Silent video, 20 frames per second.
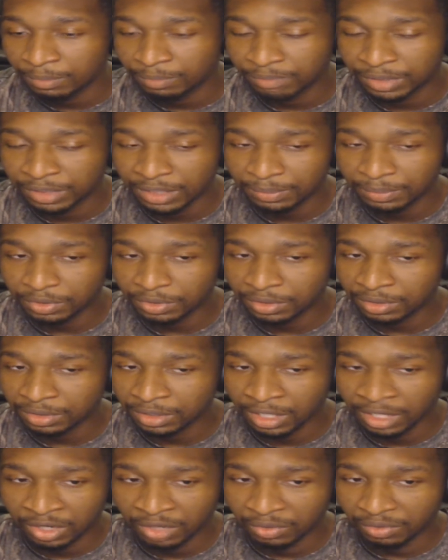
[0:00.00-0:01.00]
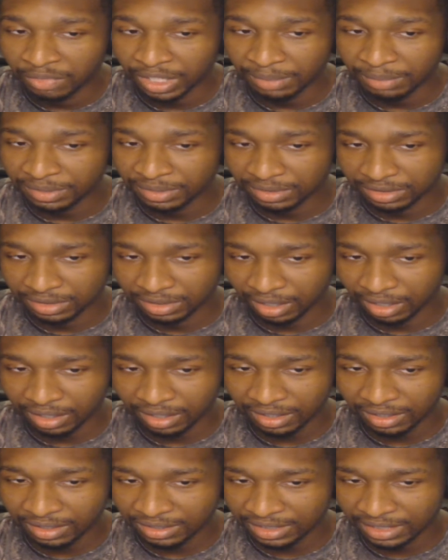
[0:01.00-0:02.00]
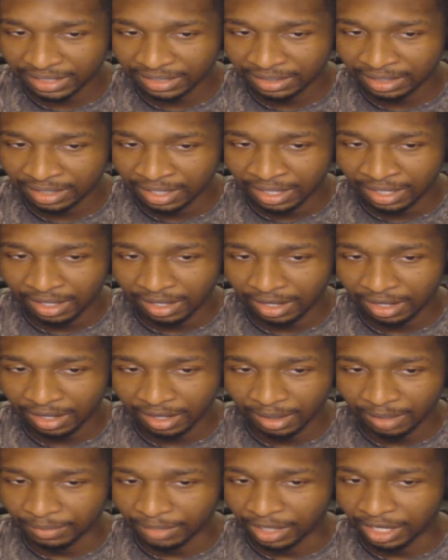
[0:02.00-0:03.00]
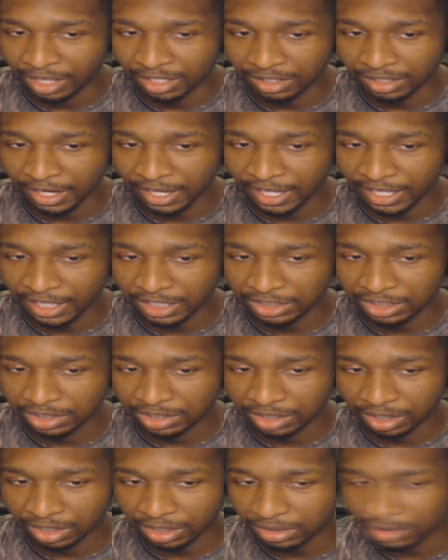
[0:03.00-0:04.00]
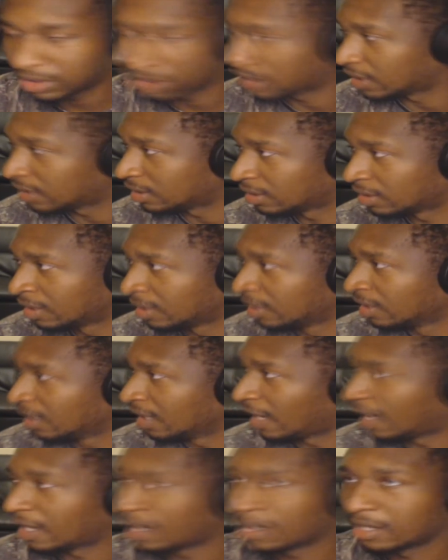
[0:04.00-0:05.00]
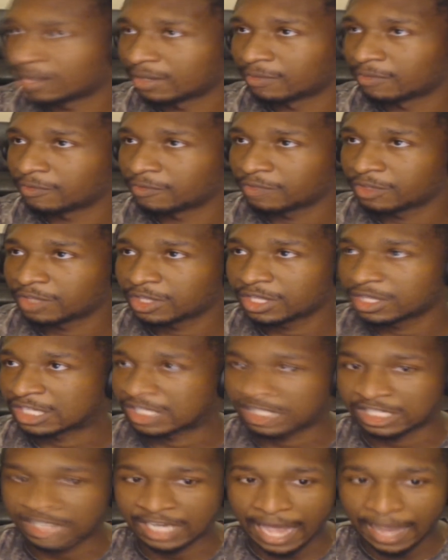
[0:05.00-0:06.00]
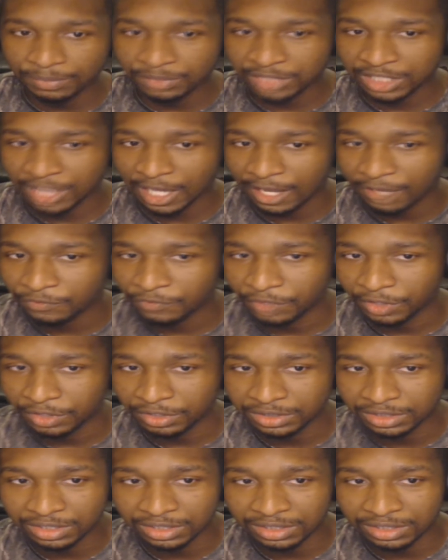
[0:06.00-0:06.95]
people raping dogs and underage adults and Snapchat filters.